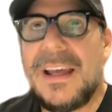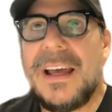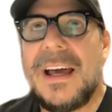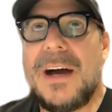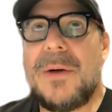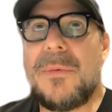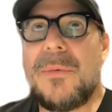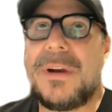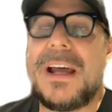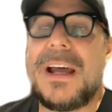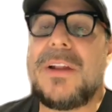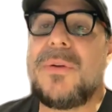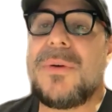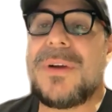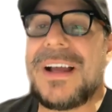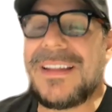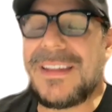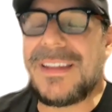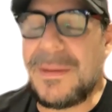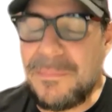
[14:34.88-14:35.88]
And when I
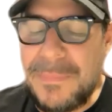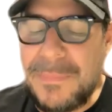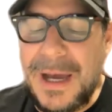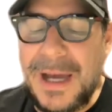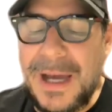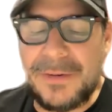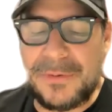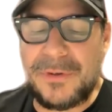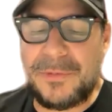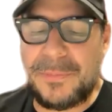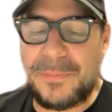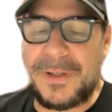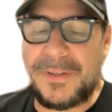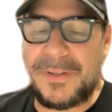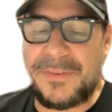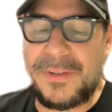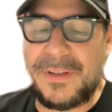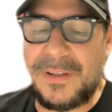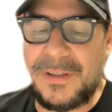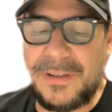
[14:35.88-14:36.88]
look at the macro
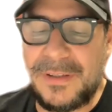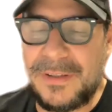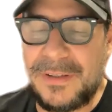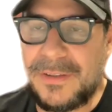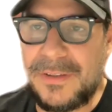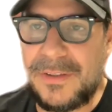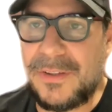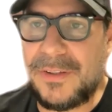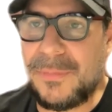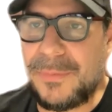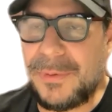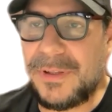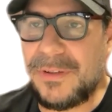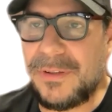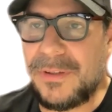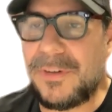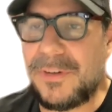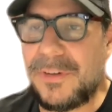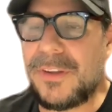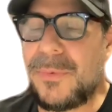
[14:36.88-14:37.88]
Brazil, with
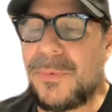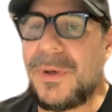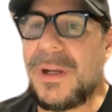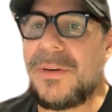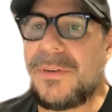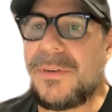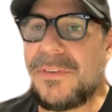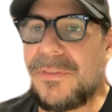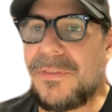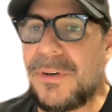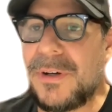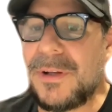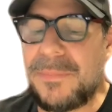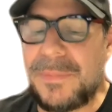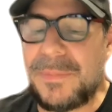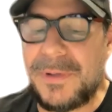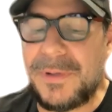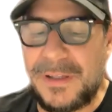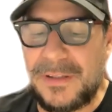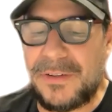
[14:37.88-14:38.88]
over 340
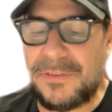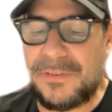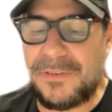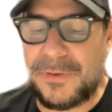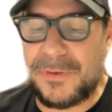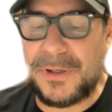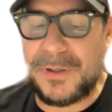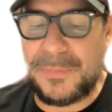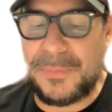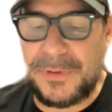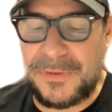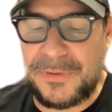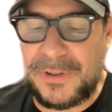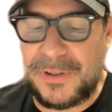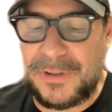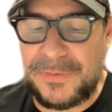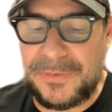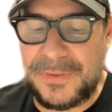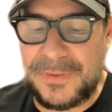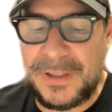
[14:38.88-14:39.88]
billion of foreign
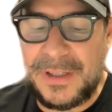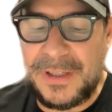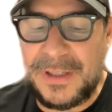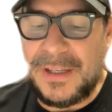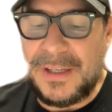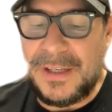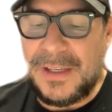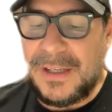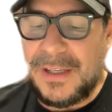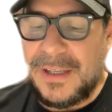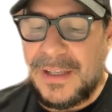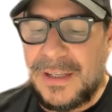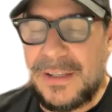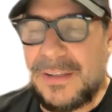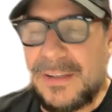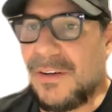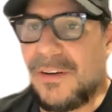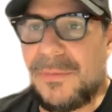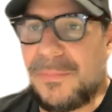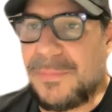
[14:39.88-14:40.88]
reserves,
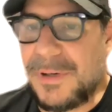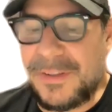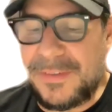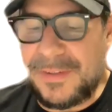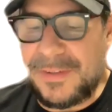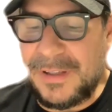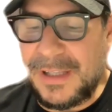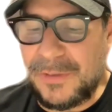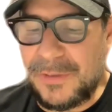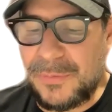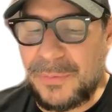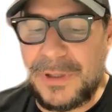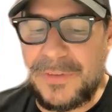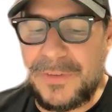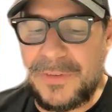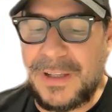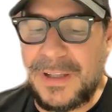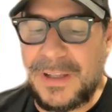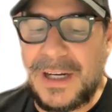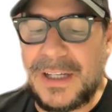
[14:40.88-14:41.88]
Brazil has one
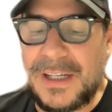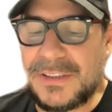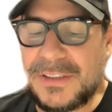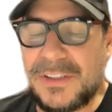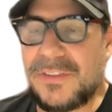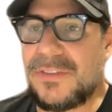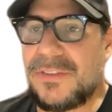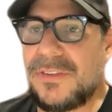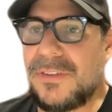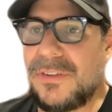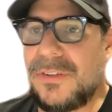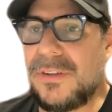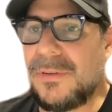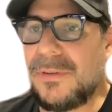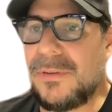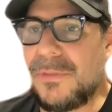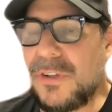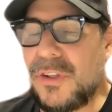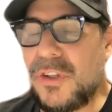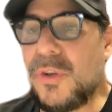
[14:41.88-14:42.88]
of the largest
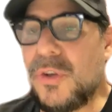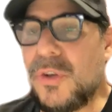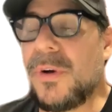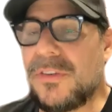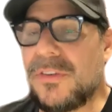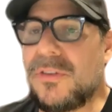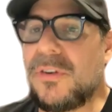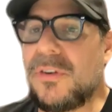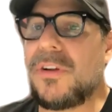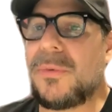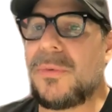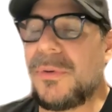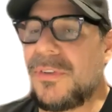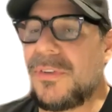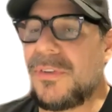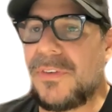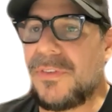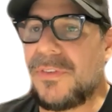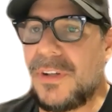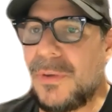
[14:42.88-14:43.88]
US dollar
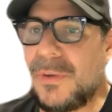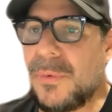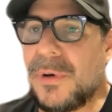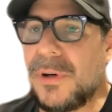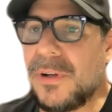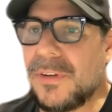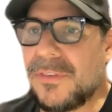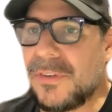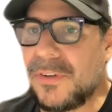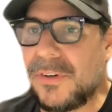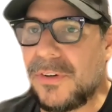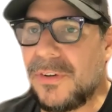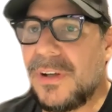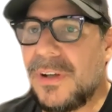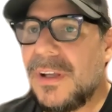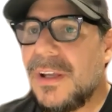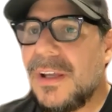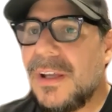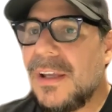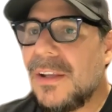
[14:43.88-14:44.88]
reserves in the world.
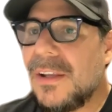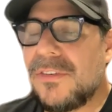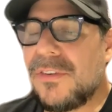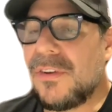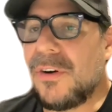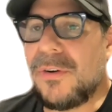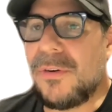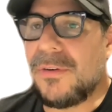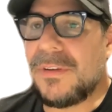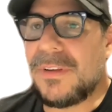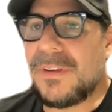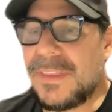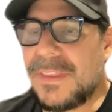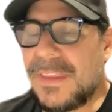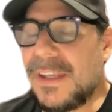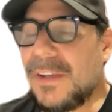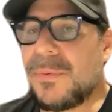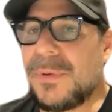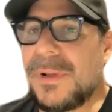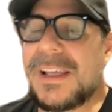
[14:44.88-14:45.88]
So
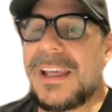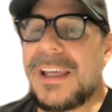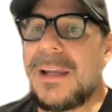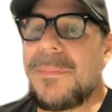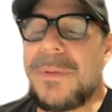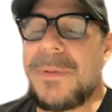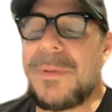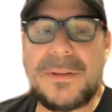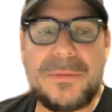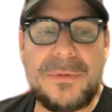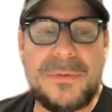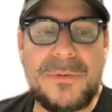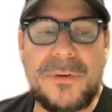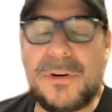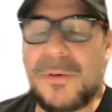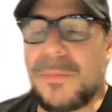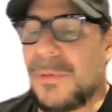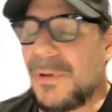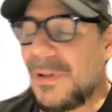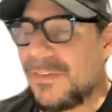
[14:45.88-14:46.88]
things will get back to
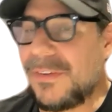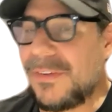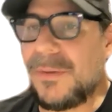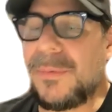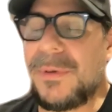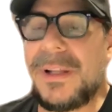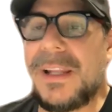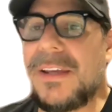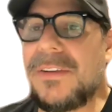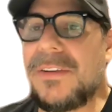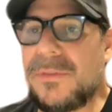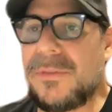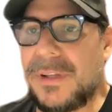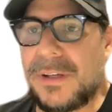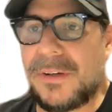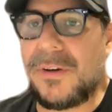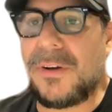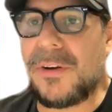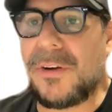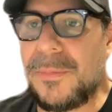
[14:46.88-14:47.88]
normal as it relates to the
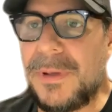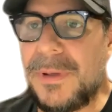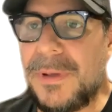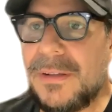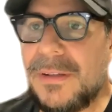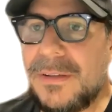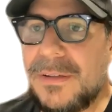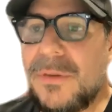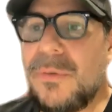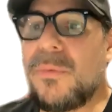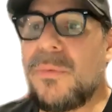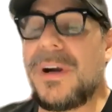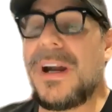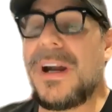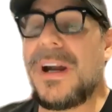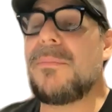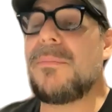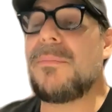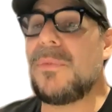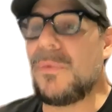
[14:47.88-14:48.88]
economy. Where
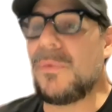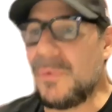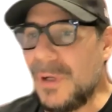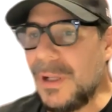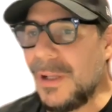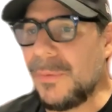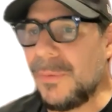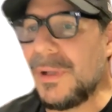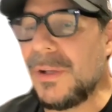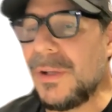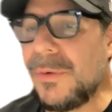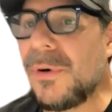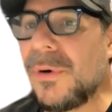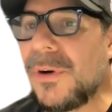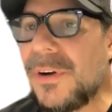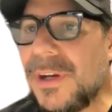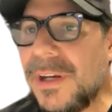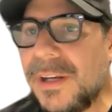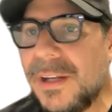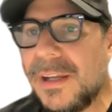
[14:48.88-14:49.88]
I'm really, really
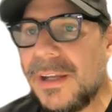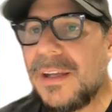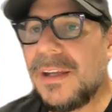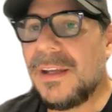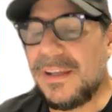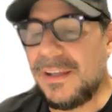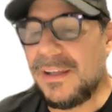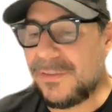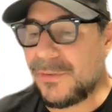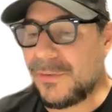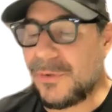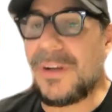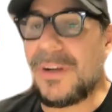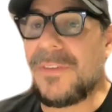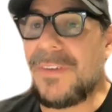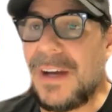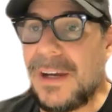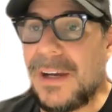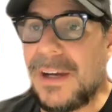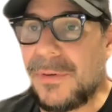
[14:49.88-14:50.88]
worried is
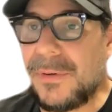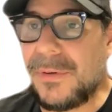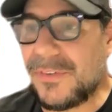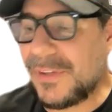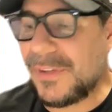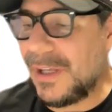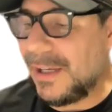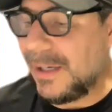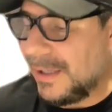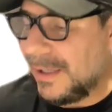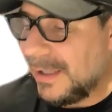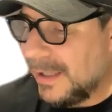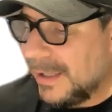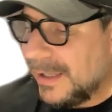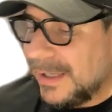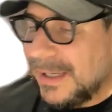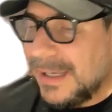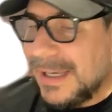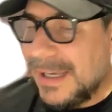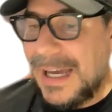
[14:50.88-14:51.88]
coronavirus
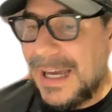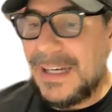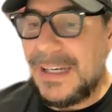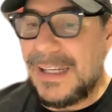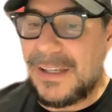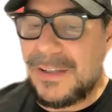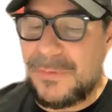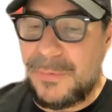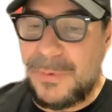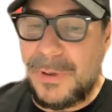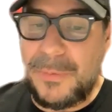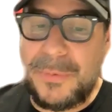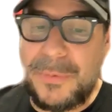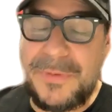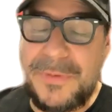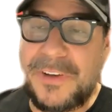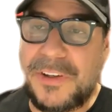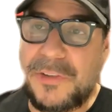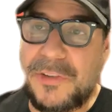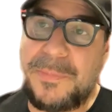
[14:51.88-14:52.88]
and what
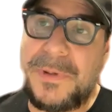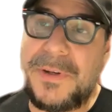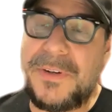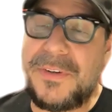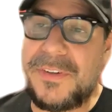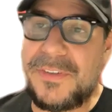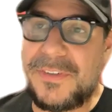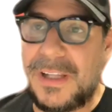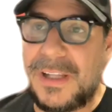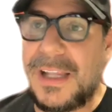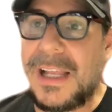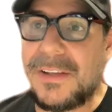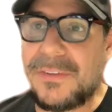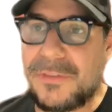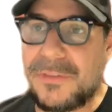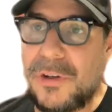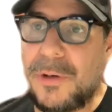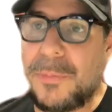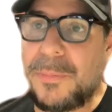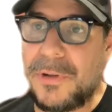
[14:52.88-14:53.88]
we've experienced the last
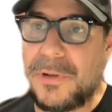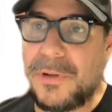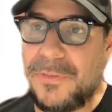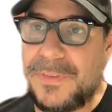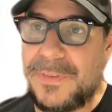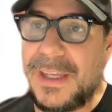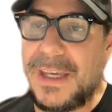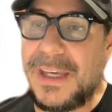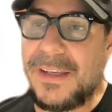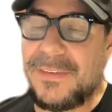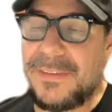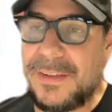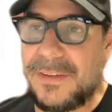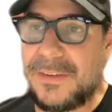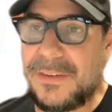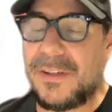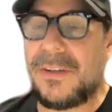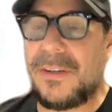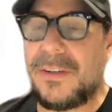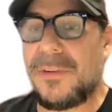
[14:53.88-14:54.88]
couple of days in
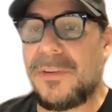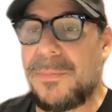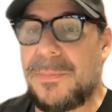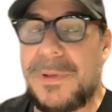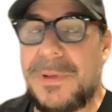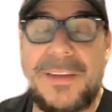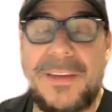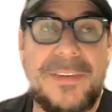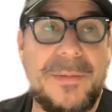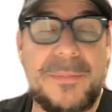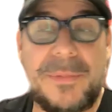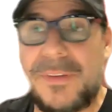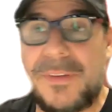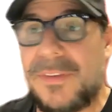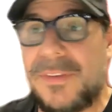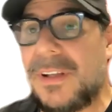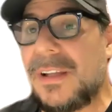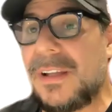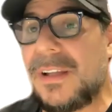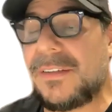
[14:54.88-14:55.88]
terms of placing
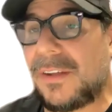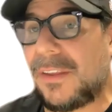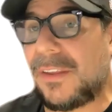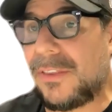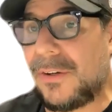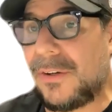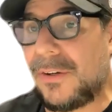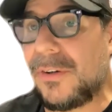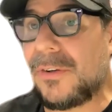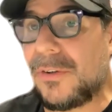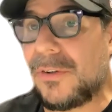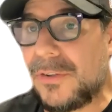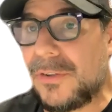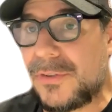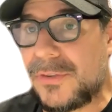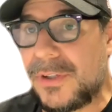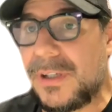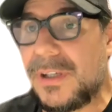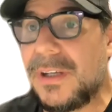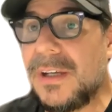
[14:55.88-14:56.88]
Brazil as a third
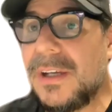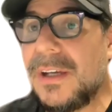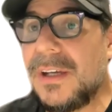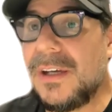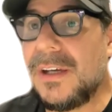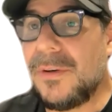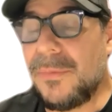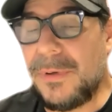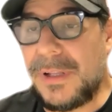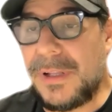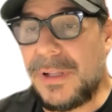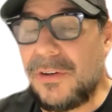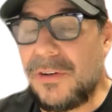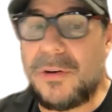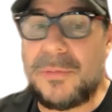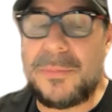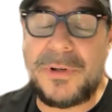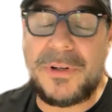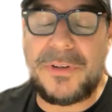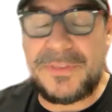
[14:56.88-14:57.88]
country with the
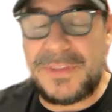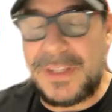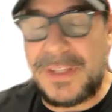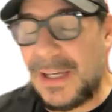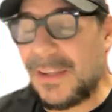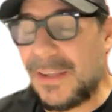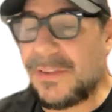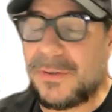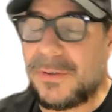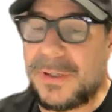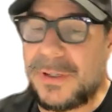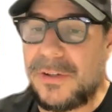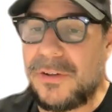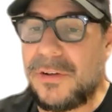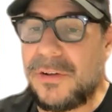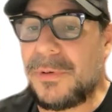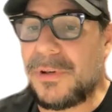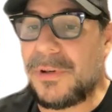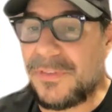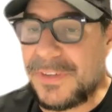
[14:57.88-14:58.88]
number of deaths or the
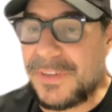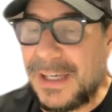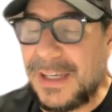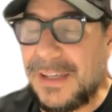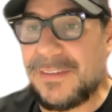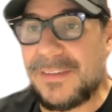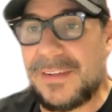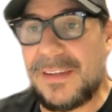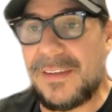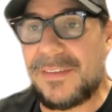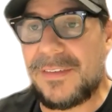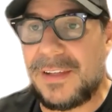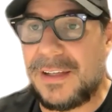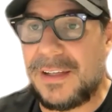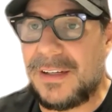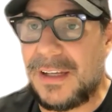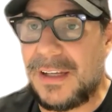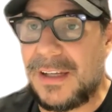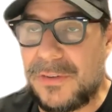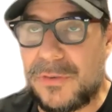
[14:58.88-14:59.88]
number of cases
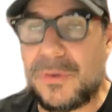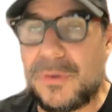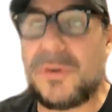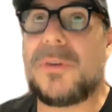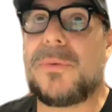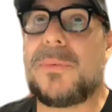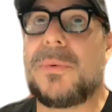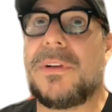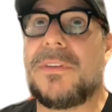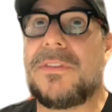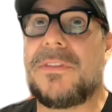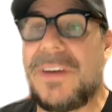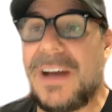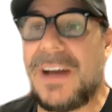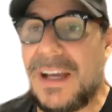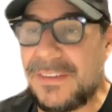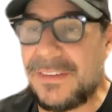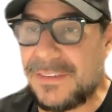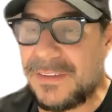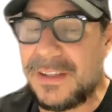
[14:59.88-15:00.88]
and growing real
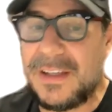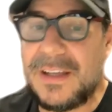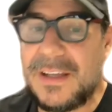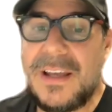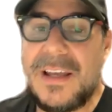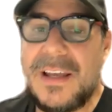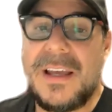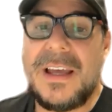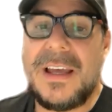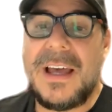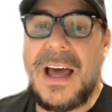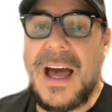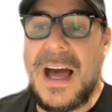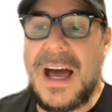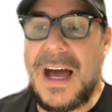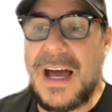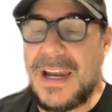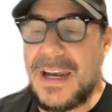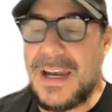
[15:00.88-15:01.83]
fast. And